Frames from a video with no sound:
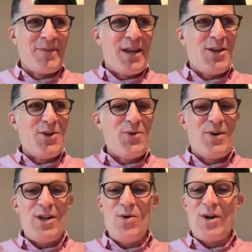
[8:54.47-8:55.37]

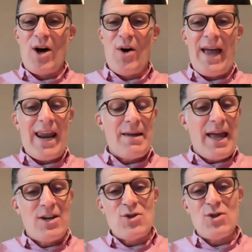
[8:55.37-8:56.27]
You go,
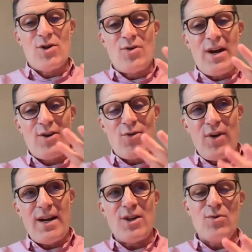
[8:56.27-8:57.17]
and to your great
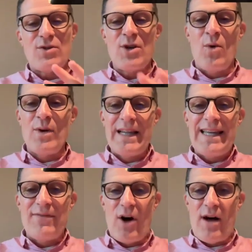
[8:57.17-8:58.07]
credit, you don't
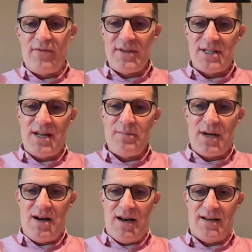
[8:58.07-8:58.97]
leave off the
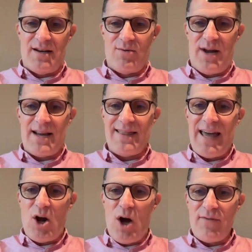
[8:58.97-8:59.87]
subcontinent, right?
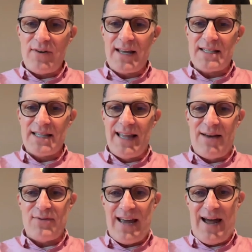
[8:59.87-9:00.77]
That often gets
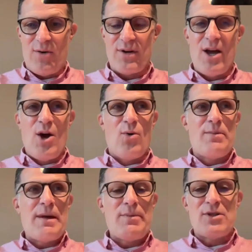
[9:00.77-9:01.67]
left out. When
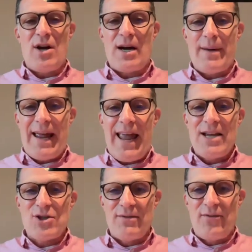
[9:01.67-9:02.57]
people talk about
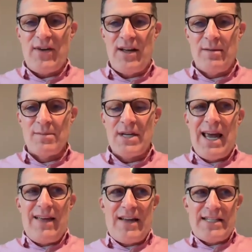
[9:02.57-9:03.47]
Asian films,
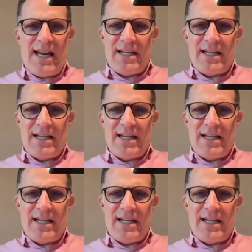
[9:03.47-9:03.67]
they tend to